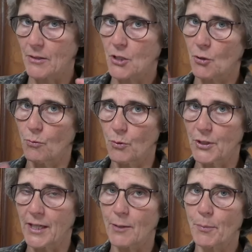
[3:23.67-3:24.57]
So we'll
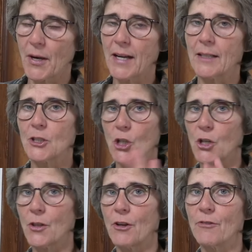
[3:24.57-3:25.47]
take a break, show
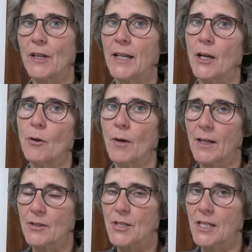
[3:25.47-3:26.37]
you their video, and
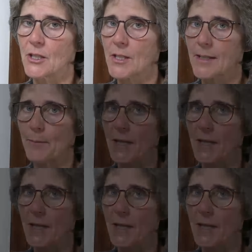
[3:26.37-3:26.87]
I'll see you in just a